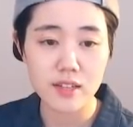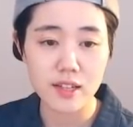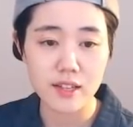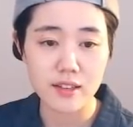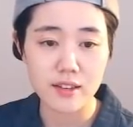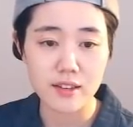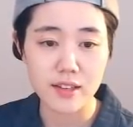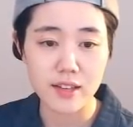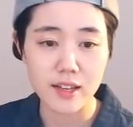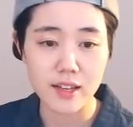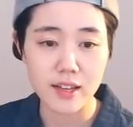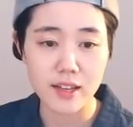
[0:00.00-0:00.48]

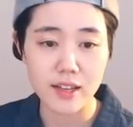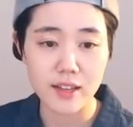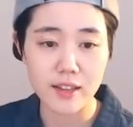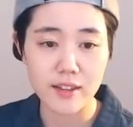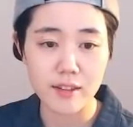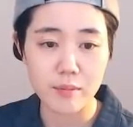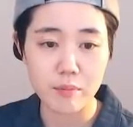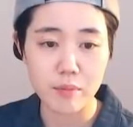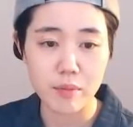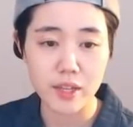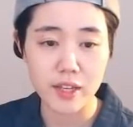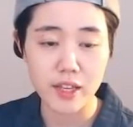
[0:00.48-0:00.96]
and then
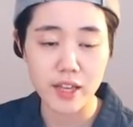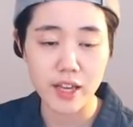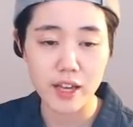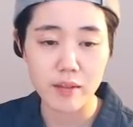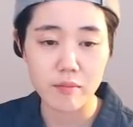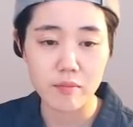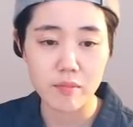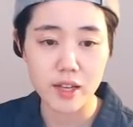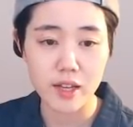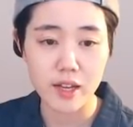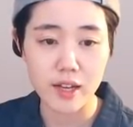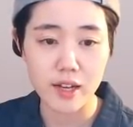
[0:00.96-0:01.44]
it
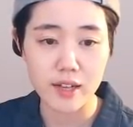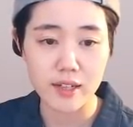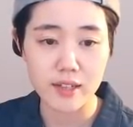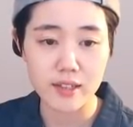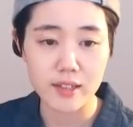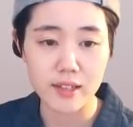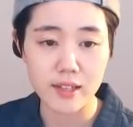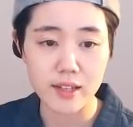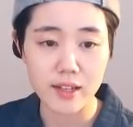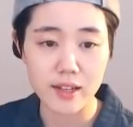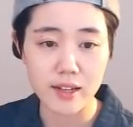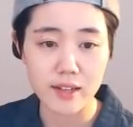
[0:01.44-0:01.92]
became tak
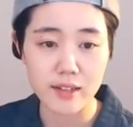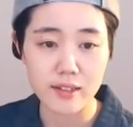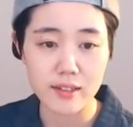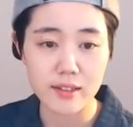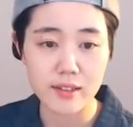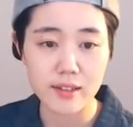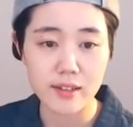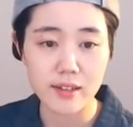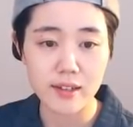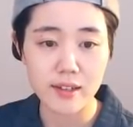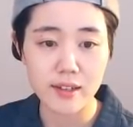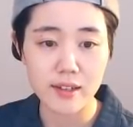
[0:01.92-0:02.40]
tak
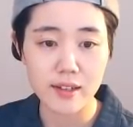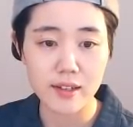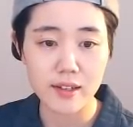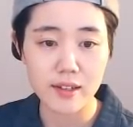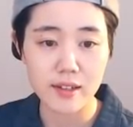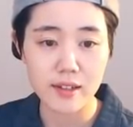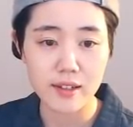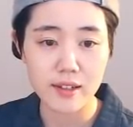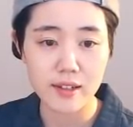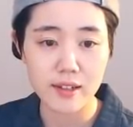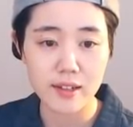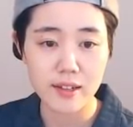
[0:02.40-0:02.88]
tak